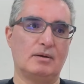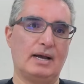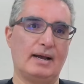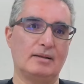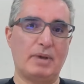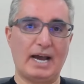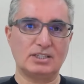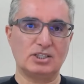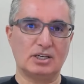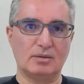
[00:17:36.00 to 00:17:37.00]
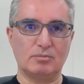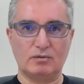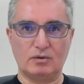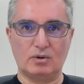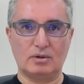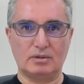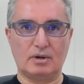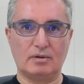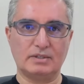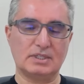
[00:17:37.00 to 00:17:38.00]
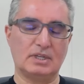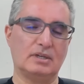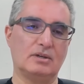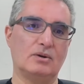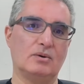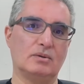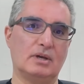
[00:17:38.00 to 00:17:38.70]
and patching them before, obviously, you know,